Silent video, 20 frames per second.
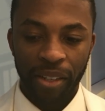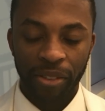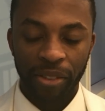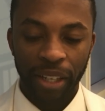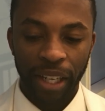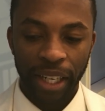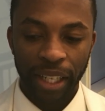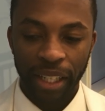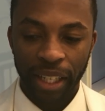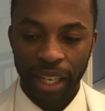
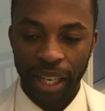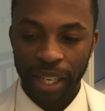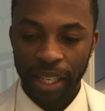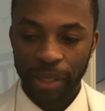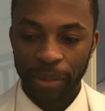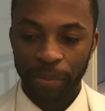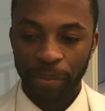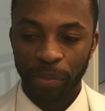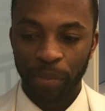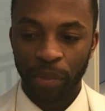Okay.
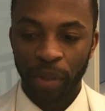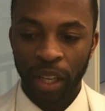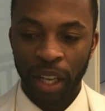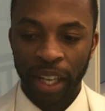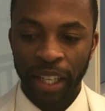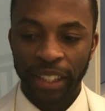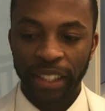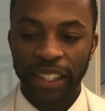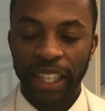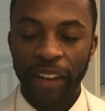
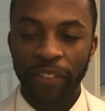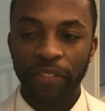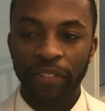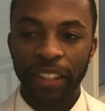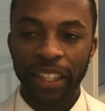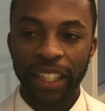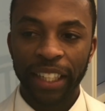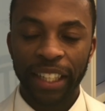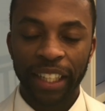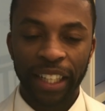
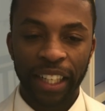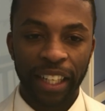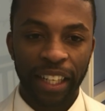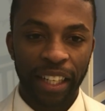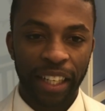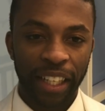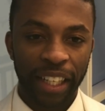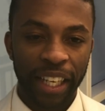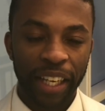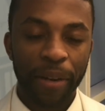Definitely
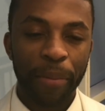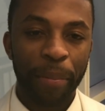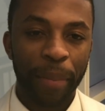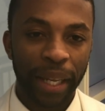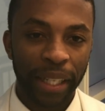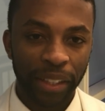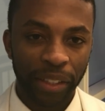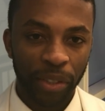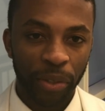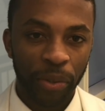get a
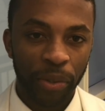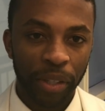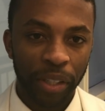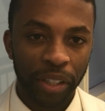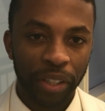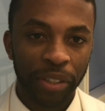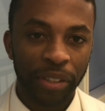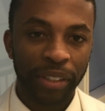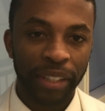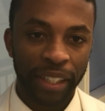mentor
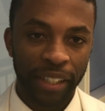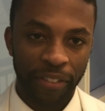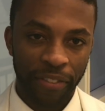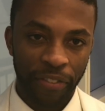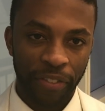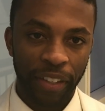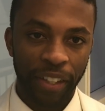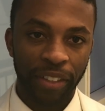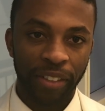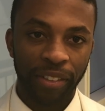who's in the
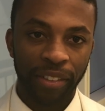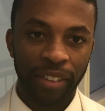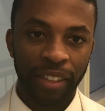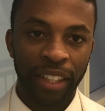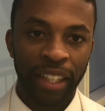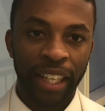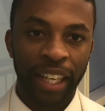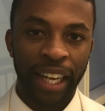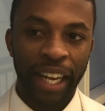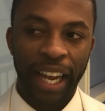field.
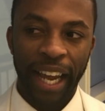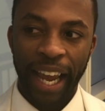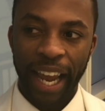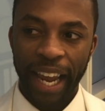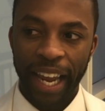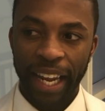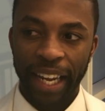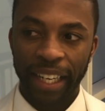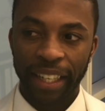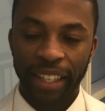
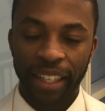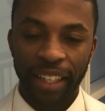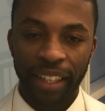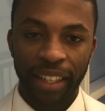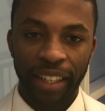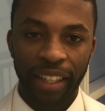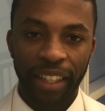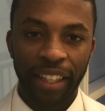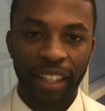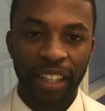And
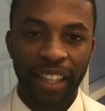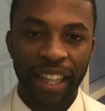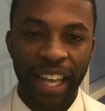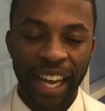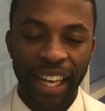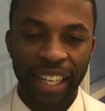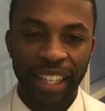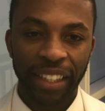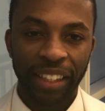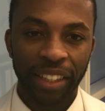
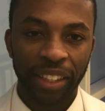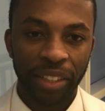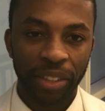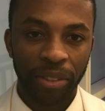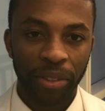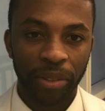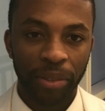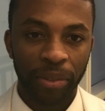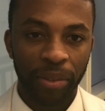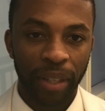that gets
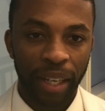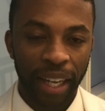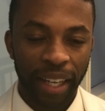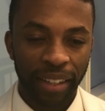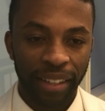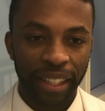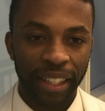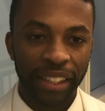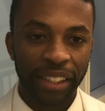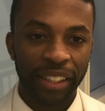you
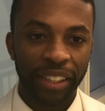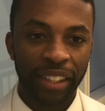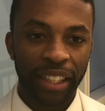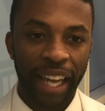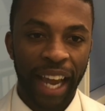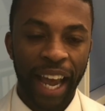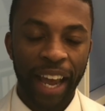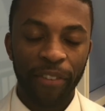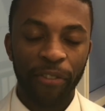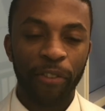at least
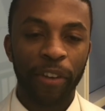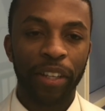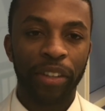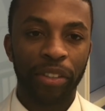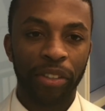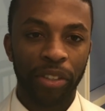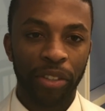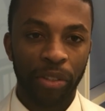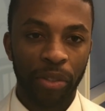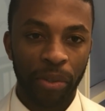halfway
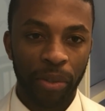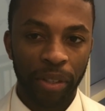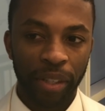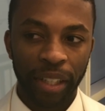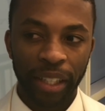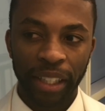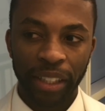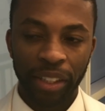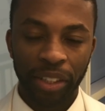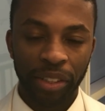through the door.
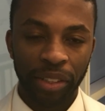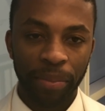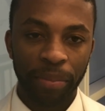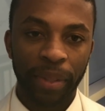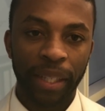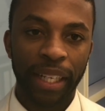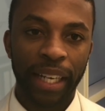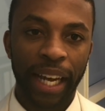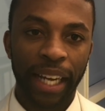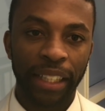It gets you some
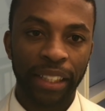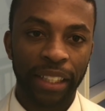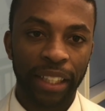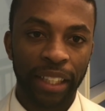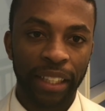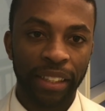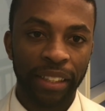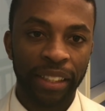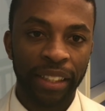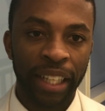
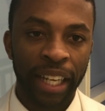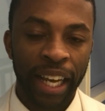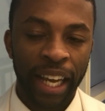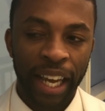connections.